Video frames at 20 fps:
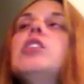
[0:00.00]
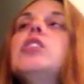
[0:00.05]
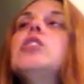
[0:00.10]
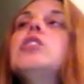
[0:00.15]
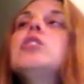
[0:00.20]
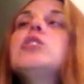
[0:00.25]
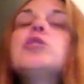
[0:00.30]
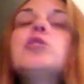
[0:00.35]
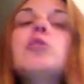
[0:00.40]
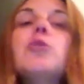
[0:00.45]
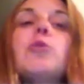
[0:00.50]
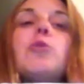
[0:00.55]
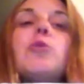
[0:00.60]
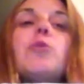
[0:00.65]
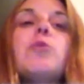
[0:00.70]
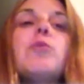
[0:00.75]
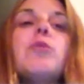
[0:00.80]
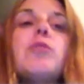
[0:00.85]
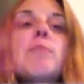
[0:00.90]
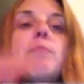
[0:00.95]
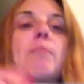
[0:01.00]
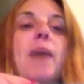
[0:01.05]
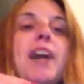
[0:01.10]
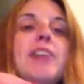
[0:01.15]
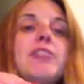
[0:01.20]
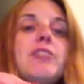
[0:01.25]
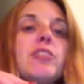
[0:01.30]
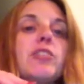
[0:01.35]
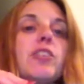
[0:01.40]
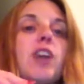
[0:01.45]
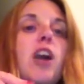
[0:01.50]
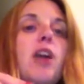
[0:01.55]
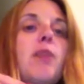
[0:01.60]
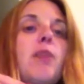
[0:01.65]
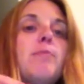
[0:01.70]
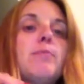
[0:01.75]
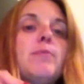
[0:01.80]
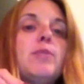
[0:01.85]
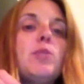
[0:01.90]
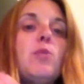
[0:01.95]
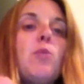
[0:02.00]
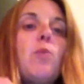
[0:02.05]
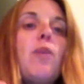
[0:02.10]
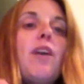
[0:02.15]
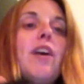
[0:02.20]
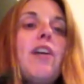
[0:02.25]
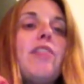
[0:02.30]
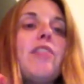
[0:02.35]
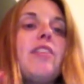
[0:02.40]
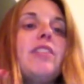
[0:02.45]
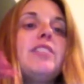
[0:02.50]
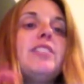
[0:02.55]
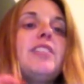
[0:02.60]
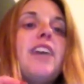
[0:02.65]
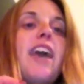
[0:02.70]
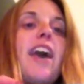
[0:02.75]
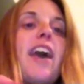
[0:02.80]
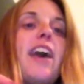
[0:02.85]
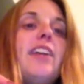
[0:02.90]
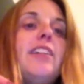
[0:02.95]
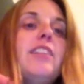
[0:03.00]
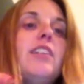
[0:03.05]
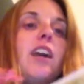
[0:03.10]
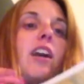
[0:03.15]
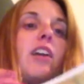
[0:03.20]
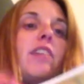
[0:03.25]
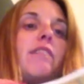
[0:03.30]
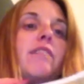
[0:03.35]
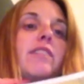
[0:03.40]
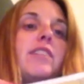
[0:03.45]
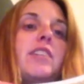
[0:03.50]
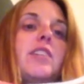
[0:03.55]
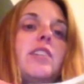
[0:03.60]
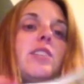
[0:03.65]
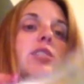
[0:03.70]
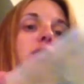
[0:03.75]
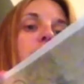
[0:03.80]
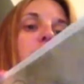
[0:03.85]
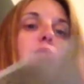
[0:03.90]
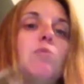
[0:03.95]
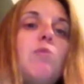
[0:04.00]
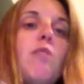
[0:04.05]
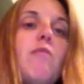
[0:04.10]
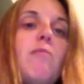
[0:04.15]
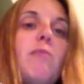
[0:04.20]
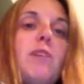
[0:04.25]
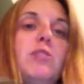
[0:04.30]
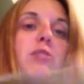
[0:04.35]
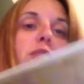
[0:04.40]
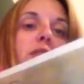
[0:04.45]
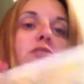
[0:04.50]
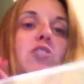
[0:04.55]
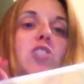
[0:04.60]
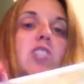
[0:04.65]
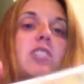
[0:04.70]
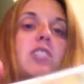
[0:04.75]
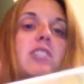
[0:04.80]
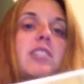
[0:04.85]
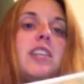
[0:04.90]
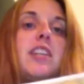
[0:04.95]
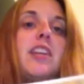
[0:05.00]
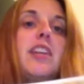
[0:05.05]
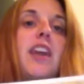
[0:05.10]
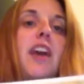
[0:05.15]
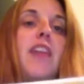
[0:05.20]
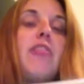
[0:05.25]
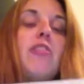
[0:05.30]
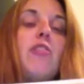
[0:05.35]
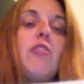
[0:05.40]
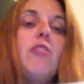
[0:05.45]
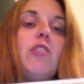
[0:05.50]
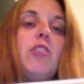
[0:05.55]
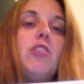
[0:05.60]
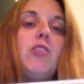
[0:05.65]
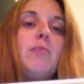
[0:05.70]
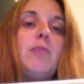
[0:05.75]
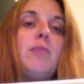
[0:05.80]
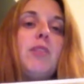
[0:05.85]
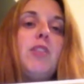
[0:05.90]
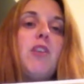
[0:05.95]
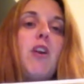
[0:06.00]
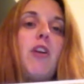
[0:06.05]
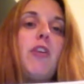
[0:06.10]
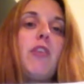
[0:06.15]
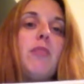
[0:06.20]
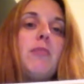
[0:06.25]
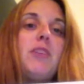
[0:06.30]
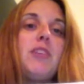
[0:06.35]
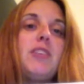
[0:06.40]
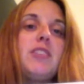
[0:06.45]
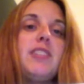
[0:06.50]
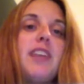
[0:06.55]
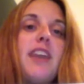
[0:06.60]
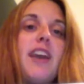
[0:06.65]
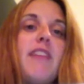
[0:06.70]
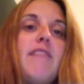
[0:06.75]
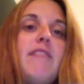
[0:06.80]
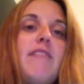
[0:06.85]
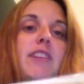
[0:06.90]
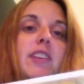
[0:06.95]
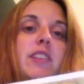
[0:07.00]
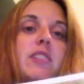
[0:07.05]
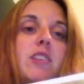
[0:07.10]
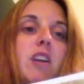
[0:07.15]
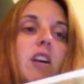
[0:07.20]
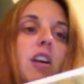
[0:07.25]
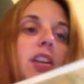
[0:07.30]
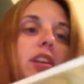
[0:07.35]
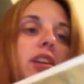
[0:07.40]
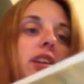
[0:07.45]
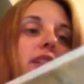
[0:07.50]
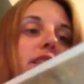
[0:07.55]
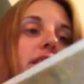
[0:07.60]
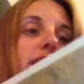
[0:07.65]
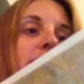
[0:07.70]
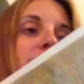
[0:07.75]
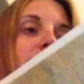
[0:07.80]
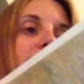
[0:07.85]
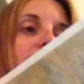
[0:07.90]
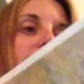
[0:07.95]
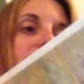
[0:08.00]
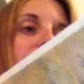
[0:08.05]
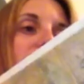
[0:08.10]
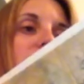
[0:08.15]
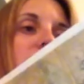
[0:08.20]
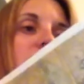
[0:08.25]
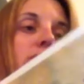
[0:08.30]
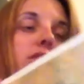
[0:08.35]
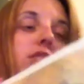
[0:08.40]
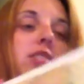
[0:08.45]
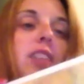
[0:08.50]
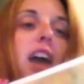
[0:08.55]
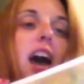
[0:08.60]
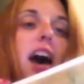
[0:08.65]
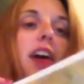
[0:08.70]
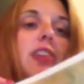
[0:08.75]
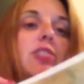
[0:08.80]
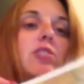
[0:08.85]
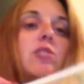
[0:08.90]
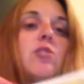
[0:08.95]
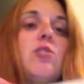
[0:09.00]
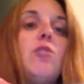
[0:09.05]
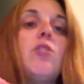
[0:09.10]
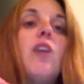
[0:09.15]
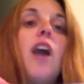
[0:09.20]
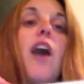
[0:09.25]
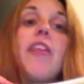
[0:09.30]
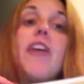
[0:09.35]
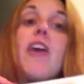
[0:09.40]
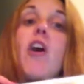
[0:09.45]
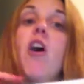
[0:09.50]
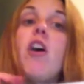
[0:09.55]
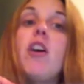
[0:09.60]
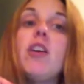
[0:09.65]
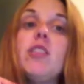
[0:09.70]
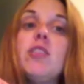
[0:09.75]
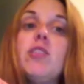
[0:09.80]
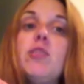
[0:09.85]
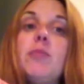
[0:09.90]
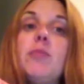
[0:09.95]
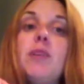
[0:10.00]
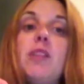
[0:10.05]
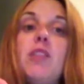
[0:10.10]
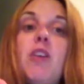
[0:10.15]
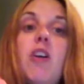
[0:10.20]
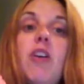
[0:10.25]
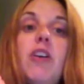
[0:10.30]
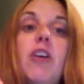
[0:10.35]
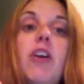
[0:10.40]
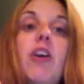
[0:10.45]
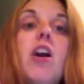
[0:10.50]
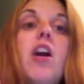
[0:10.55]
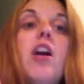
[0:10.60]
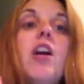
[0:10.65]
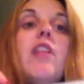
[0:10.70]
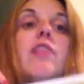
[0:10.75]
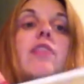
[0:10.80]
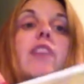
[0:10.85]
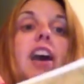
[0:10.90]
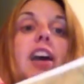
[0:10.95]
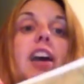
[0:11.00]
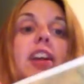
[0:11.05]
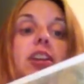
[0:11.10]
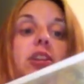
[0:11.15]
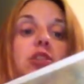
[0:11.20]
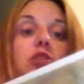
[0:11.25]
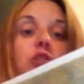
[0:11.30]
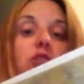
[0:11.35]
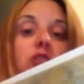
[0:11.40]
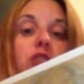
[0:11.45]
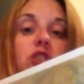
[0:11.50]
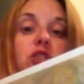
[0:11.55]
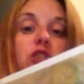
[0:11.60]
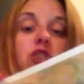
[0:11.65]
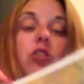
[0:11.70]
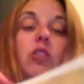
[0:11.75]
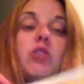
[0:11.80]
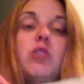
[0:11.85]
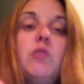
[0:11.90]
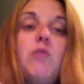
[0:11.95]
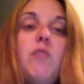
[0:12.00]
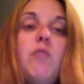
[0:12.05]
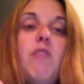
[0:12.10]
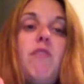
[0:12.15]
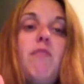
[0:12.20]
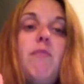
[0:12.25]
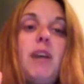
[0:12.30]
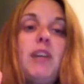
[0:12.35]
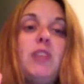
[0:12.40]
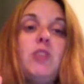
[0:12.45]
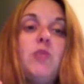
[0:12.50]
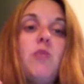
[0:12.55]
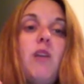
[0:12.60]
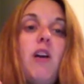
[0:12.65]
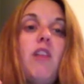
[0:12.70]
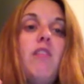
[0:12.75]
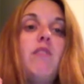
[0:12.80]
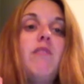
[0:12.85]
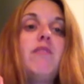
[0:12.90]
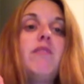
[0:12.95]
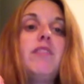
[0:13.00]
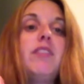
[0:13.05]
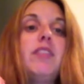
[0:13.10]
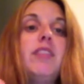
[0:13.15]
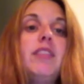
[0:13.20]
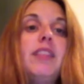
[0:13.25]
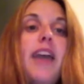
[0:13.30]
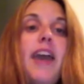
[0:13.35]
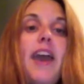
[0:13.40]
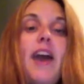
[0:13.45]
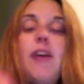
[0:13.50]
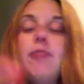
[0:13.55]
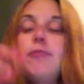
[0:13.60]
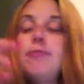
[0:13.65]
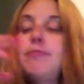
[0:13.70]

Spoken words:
So the binder comes with 10 of these 12 by 12 sheets, and again, they're a little bit longer because they have this on it, and they have like a little side, so they are a little bit longer than a traditional 12 by 12 layout.